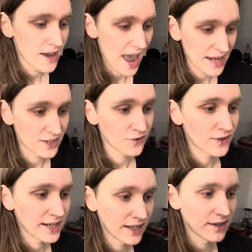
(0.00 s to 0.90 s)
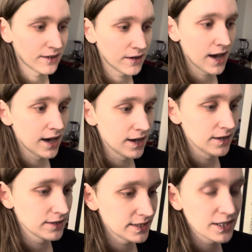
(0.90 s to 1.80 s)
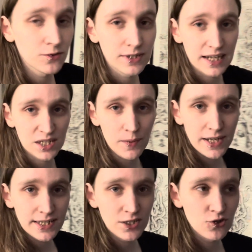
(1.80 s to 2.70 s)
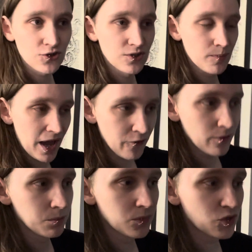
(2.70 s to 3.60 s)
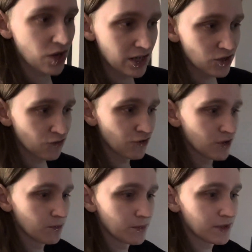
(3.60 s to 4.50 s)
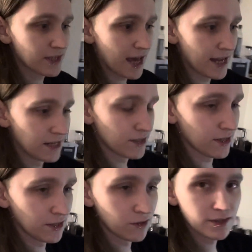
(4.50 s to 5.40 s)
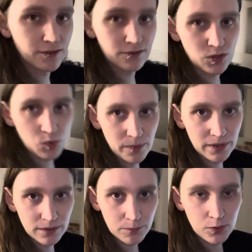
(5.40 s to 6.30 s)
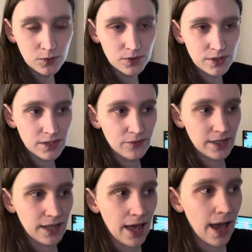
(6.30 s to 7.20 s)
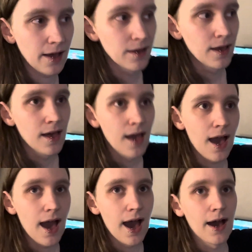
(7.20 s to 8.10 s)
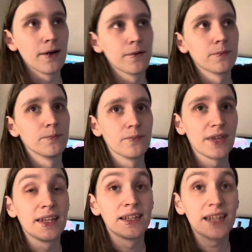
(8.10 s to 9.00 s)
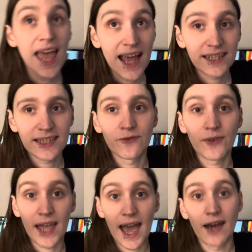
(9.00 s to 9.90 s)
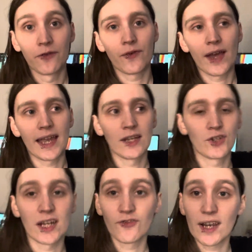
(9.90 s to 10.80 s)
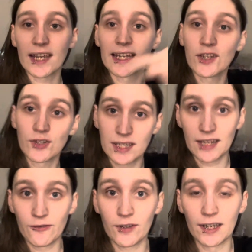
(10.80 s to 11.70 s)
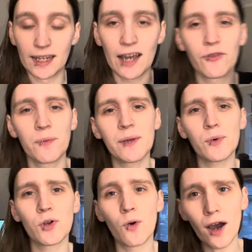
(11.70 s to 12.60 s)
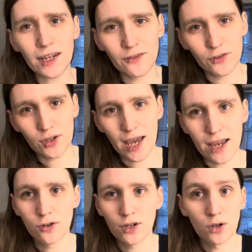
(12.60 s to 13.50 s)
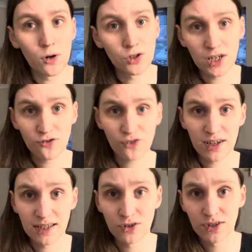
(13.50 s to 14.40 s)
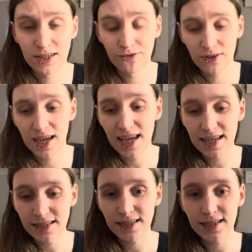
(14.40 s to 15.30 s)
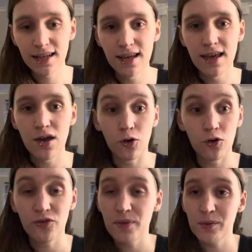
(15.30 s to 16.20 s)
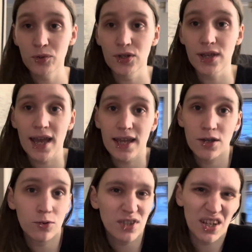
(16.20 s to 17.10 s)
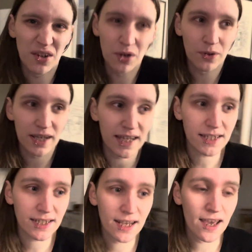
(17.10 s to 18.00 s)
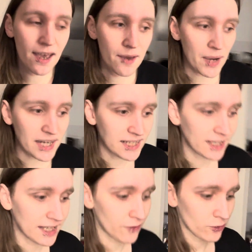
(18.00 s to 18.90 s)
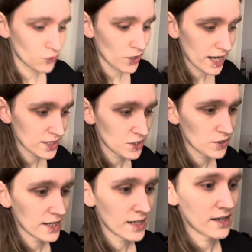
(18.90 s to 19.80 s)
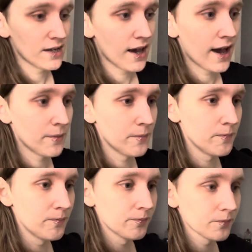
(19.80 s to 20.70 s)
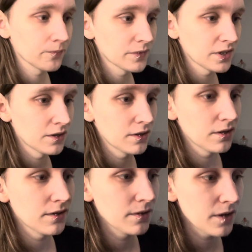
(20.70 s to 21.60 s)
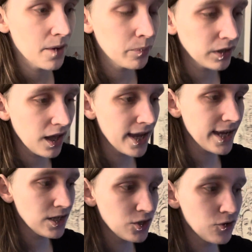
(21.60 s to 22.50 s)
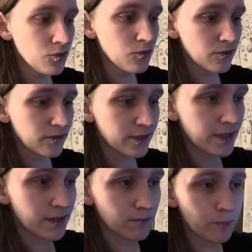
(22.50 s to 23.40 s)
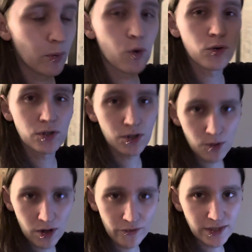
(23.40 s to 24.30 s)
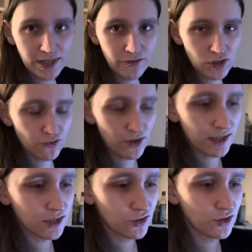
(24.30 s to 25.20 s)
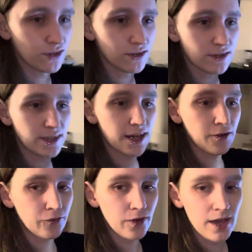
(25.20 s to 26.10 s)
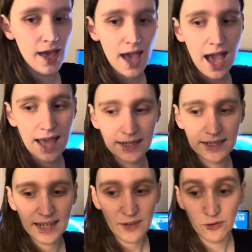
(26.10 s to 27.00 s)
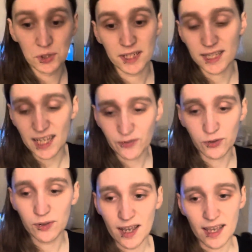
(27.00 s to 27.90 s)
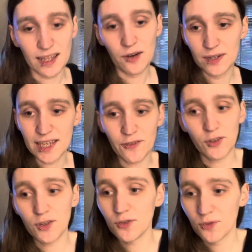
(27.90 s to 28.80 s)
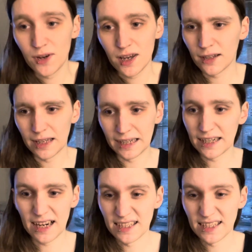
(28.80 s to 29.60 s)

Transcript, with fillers: entering uh, single-sex spaces such as bathrooms, changing rooms, and like swimming pools and stuff like that, um, unless they have a gender recognition certificate. Now, for people who aren't in the UK who don't know what a gender recognition certificate is, or for people in the UK who also don't know what it is, basically, if you're trans, you can um, apply to the board who oversee the gender recognition stuff and if you're successful they'll give you like a